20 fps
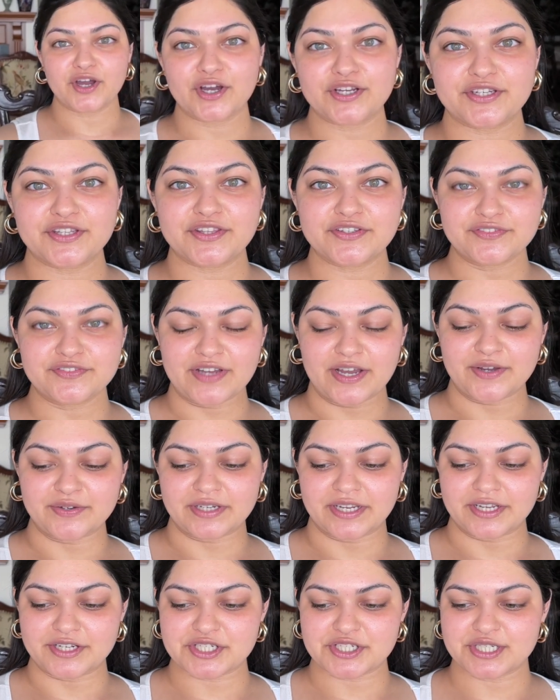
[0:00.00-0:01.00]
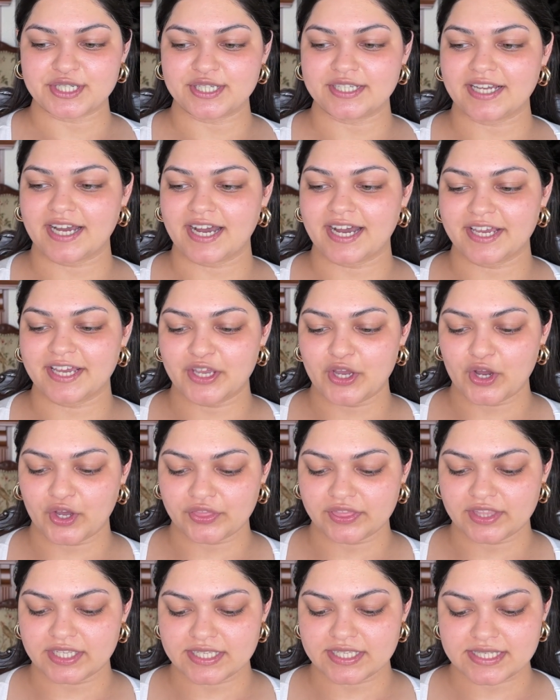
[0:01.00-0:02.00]
on to the foundation, I
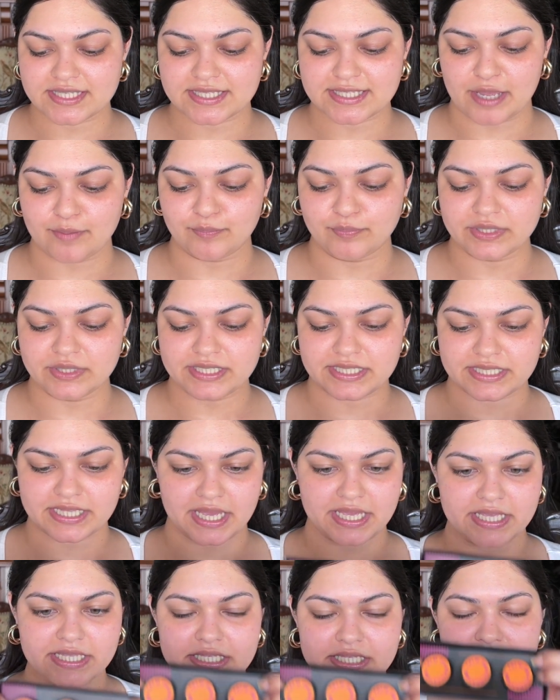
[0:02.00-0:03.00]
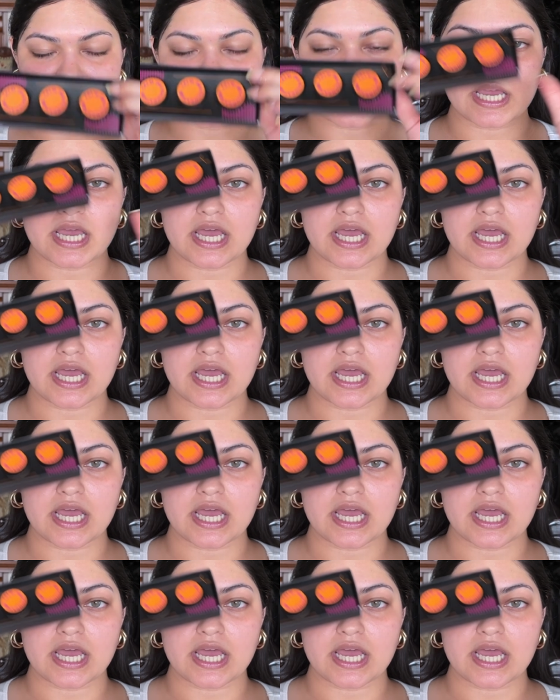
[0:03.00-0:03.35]
got these sample sized